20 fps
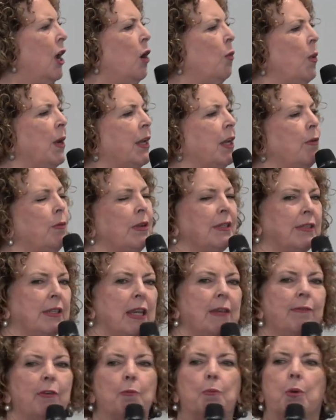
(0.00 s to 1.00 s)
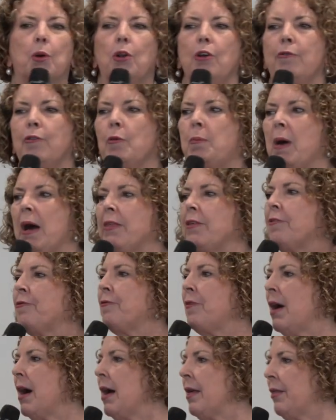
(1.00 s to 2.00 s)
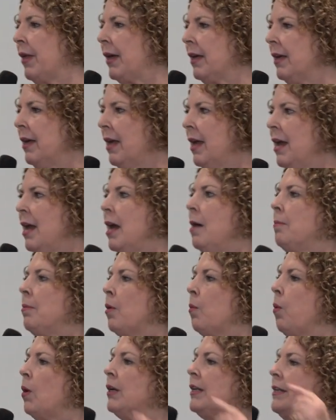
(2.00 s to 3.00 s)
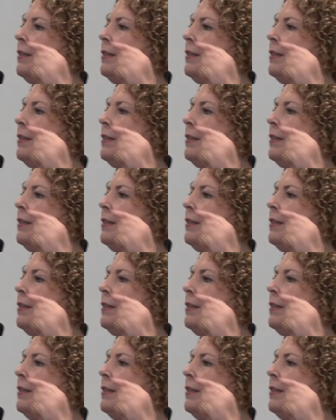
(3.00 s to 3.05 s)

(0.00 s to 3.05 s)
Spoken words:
We can receive approval by the Father. But what